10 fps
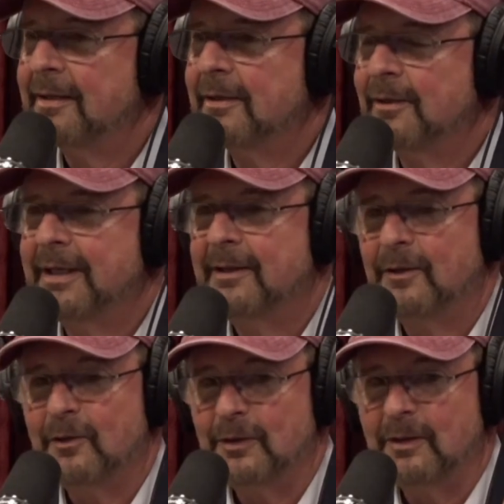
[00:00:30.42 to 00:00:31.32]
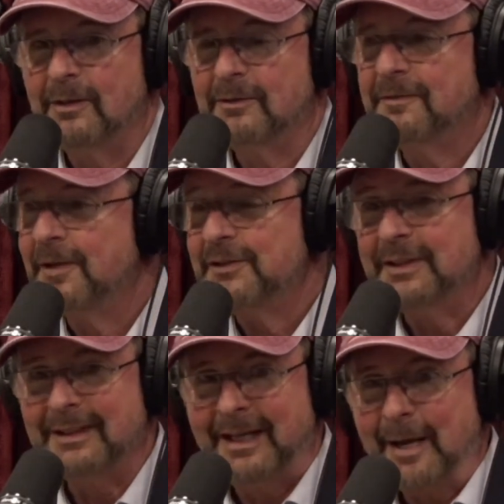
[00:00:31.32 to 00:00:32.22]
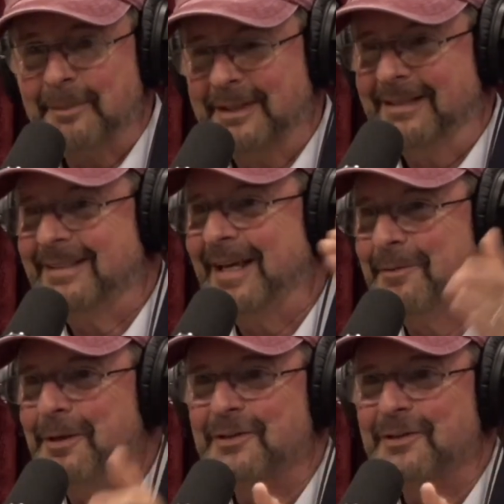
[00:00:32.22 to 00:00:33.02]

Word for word: okay, the first thing that happened that day was